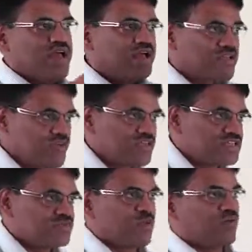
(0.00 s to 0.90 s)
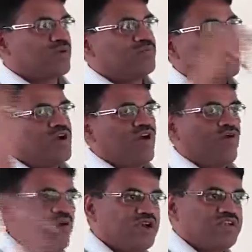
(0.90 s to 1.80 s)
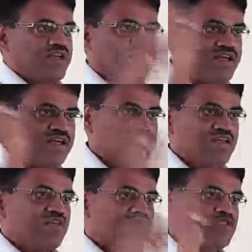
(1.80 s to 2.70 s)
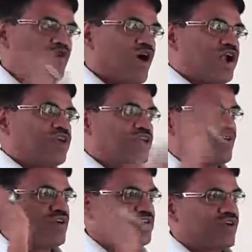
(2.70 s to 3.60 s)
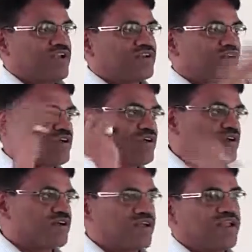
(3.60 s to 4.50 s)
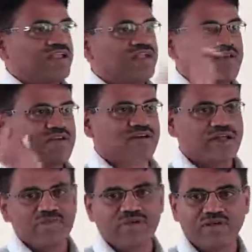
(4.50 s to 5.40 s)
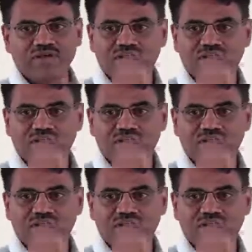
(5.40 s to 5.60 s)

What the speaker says: given this problem, what technique can you throw at, divide and conquer, greedy, or NP,